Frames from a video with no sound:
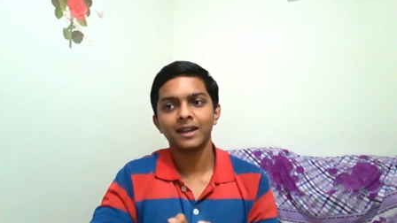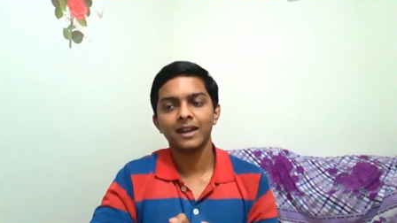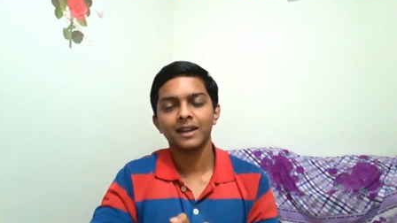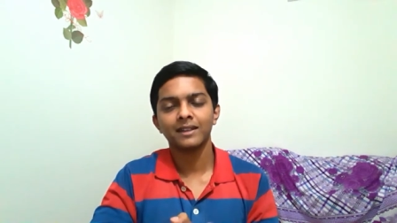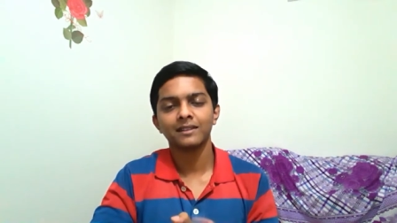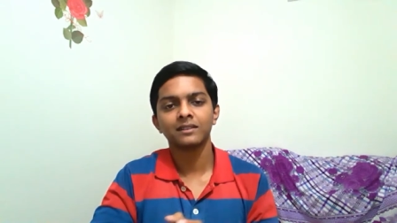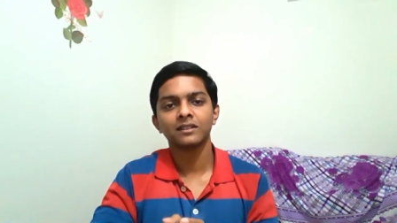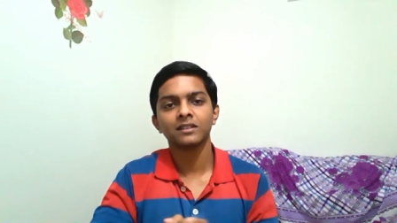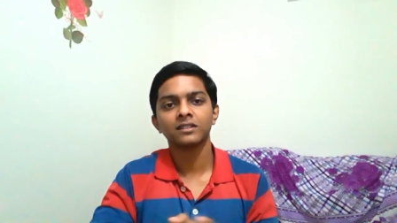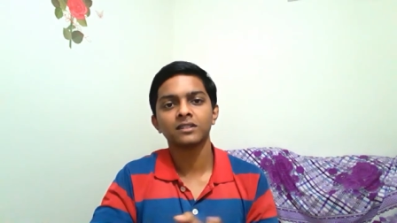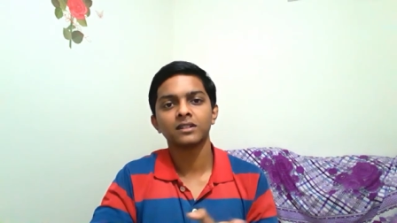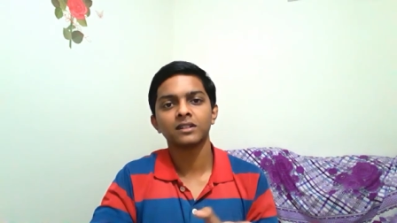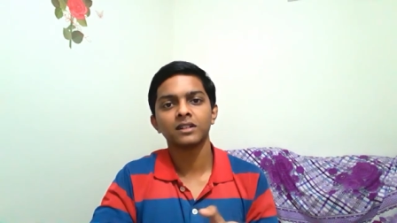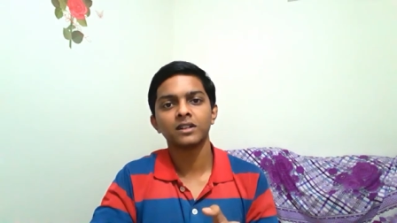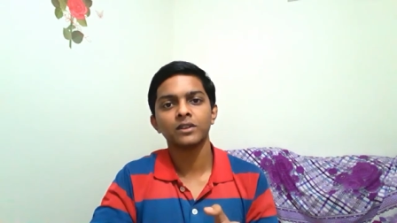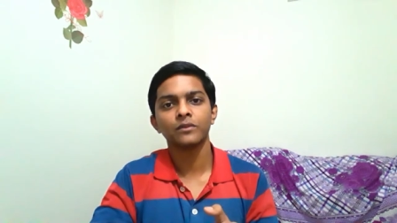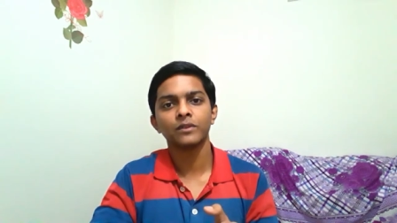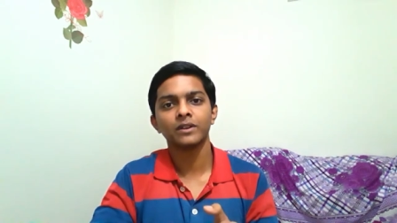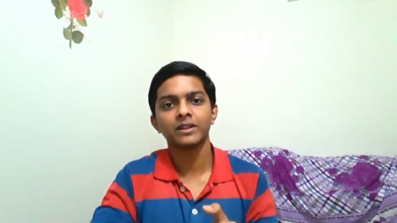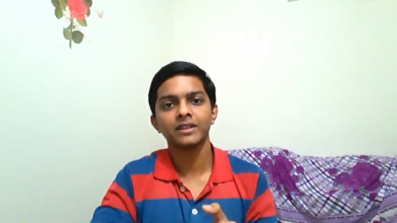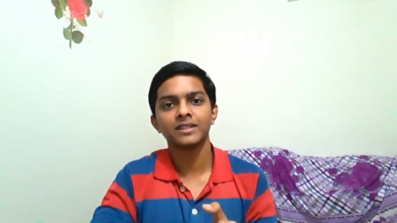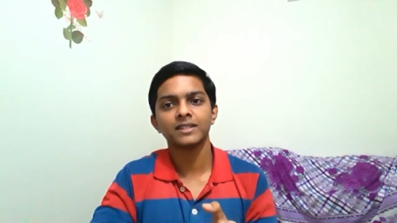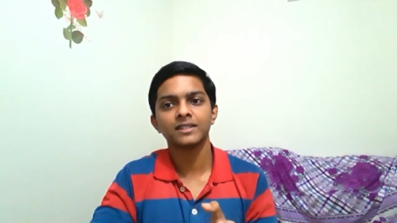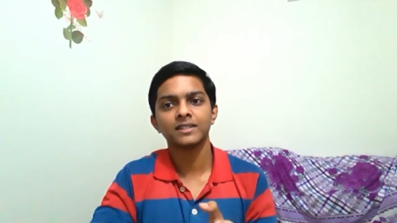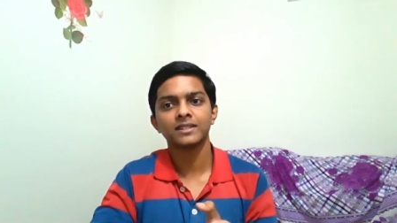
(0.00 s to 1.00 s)
and the third
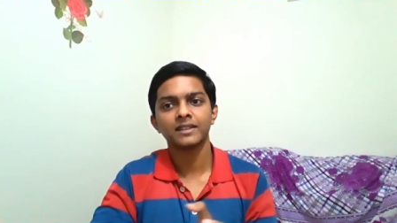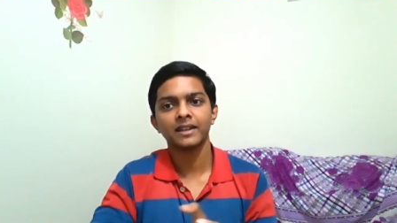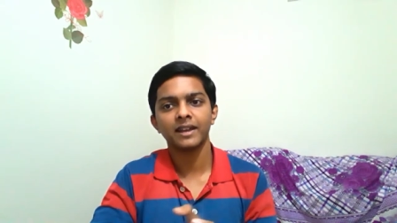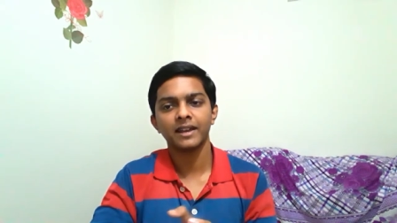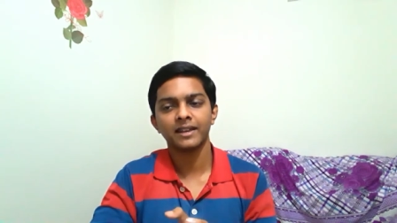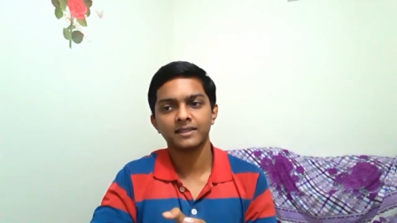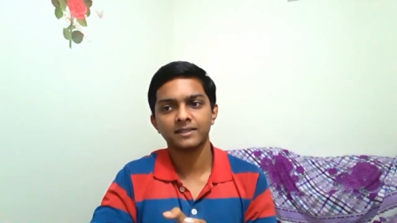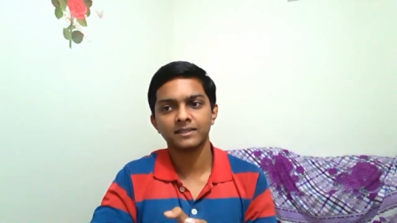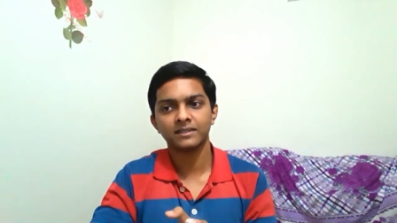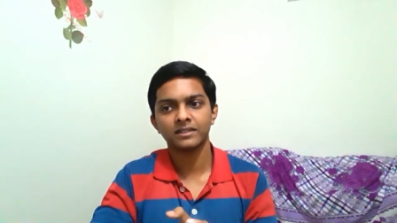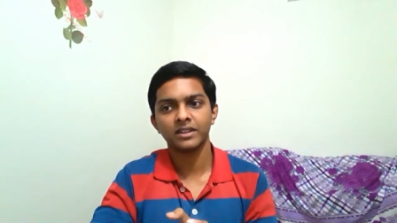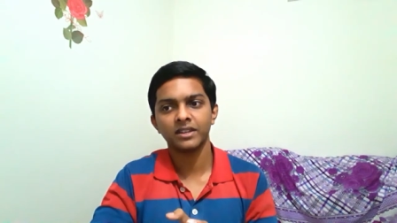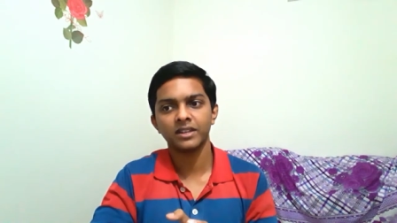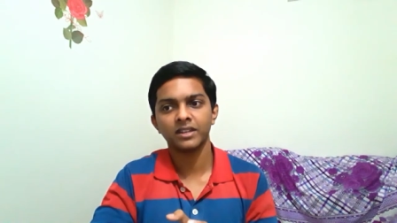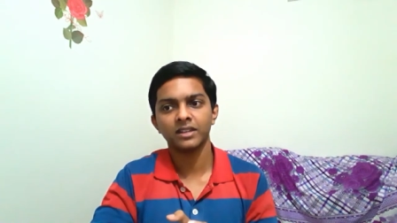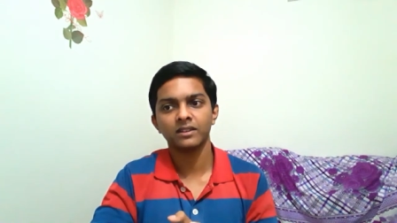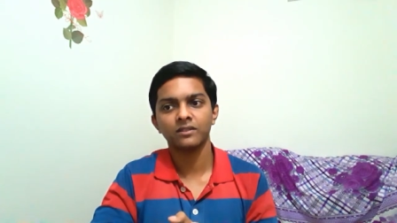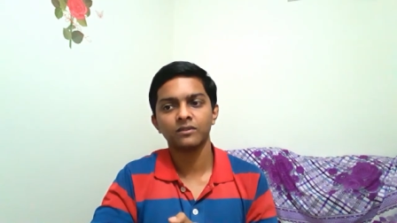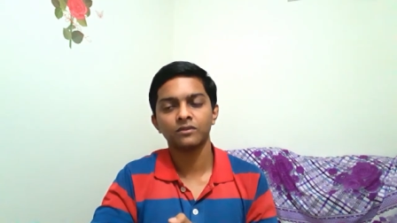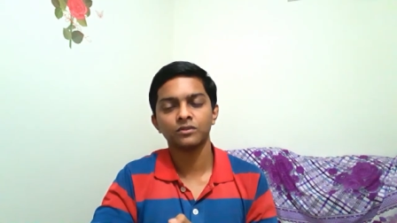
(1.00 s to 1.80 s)
one is S3.